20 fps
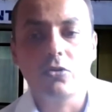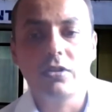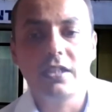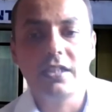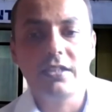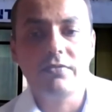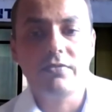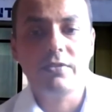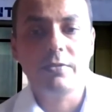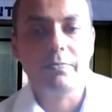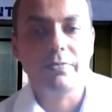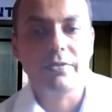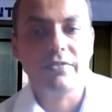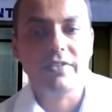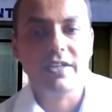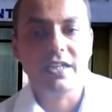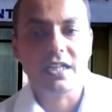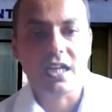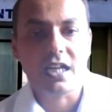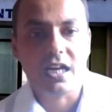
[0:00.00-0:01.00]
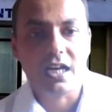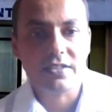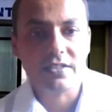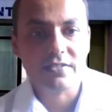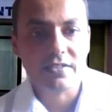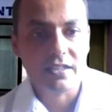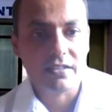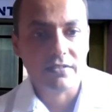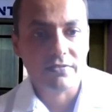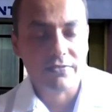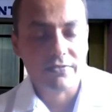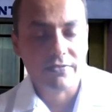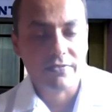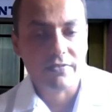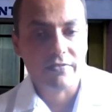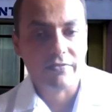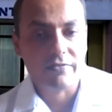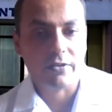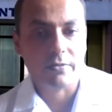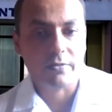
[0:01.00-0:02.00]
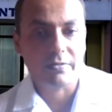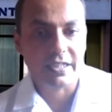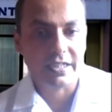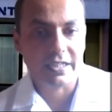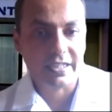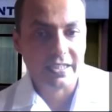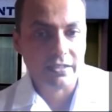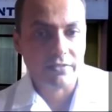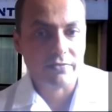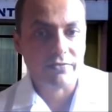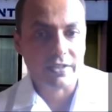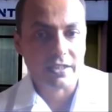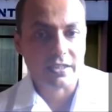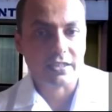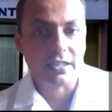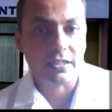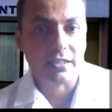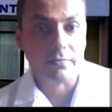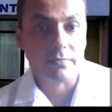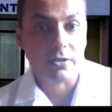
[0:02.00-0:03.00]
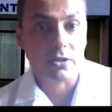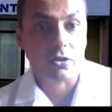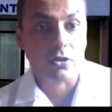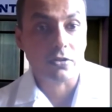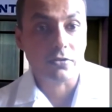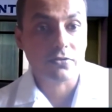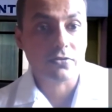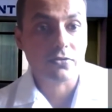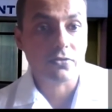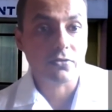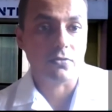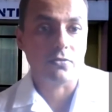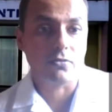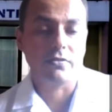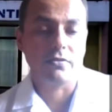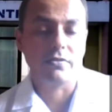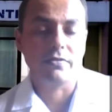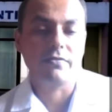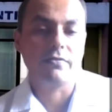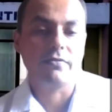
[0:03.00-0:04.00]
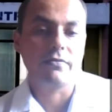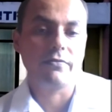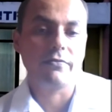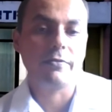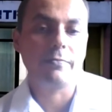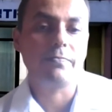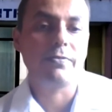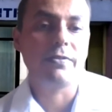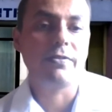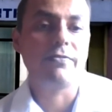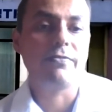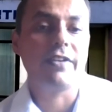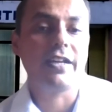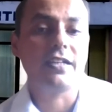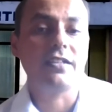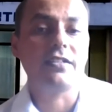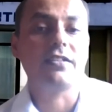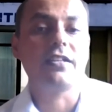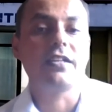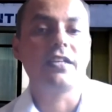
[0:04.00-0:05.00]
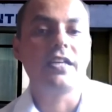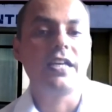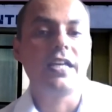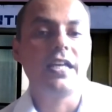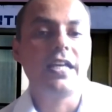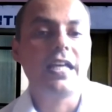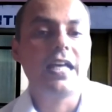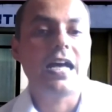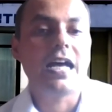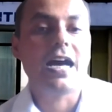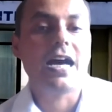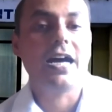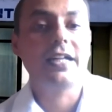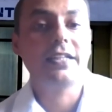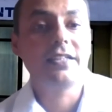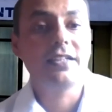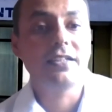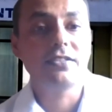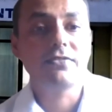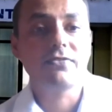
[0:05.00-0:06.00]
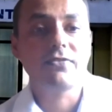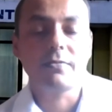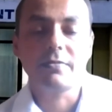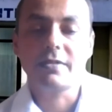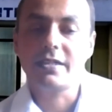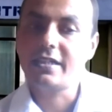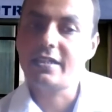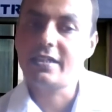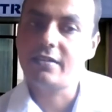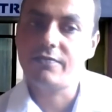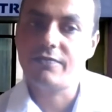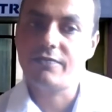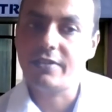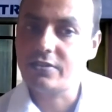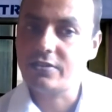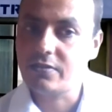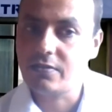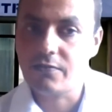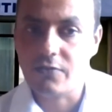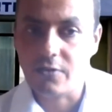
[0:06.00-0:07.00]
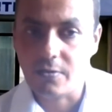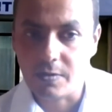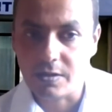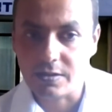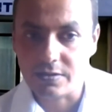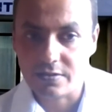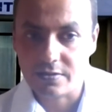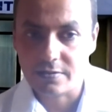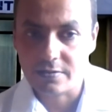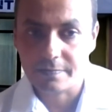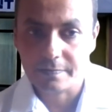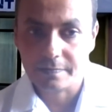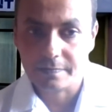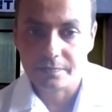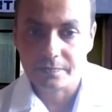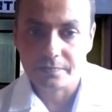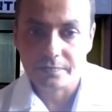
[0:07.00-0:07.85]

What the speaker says: only we prevent ourselves from getting infected, but also we prevent others from getting infection from us.